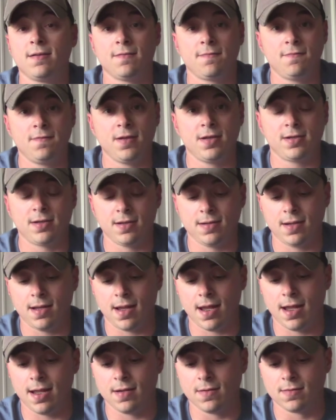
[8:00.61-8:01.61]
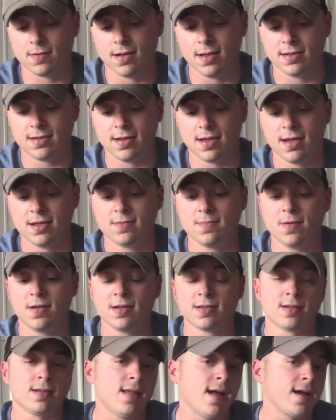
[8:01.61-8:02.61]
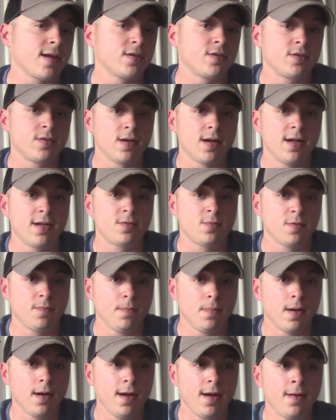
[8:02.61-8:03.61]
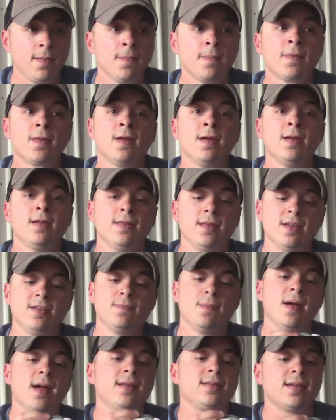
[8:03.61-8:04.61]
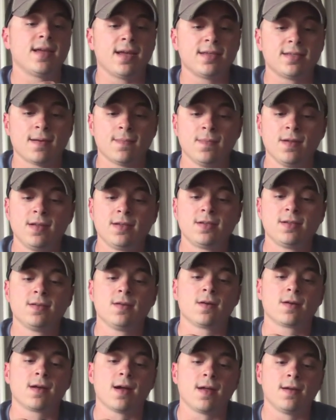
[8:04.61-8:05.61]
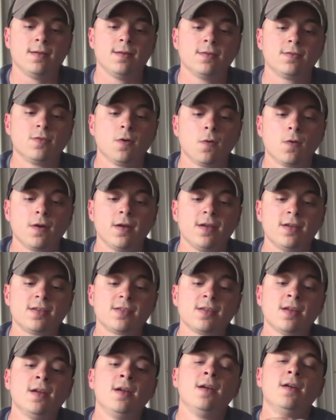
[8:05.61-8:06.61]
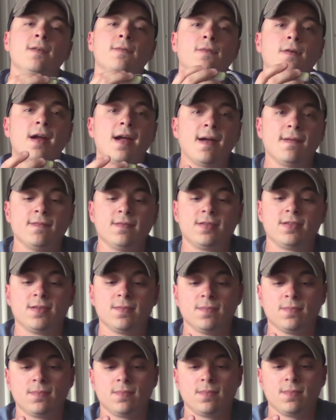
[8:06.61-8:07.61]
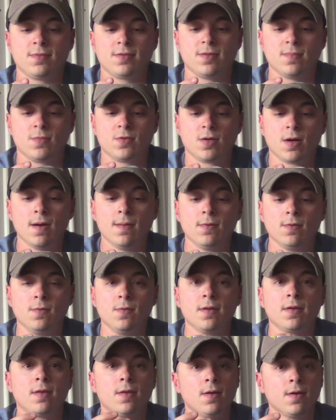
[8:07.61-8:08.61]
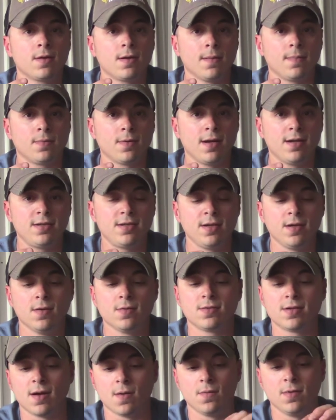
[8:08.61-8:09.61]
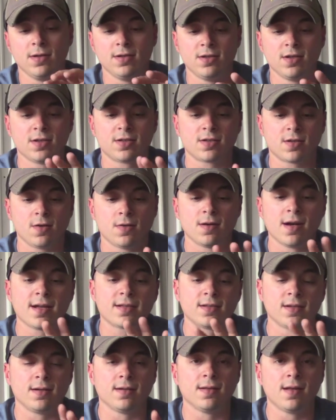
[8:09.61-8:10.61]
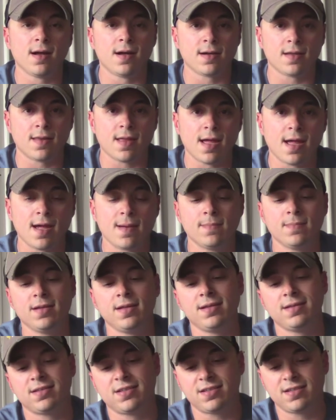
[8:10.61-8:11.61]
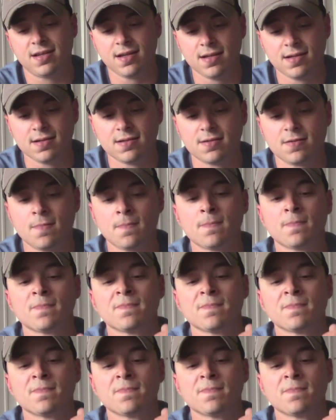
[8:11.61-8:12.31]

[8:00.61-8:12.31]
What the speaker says: fish it. And the reason is because of lack of stretch with braid. These baits, as I mentioned, are kind of notorious for having some trouble with hookup ratios. Now, we just corrected a lot of that, but still,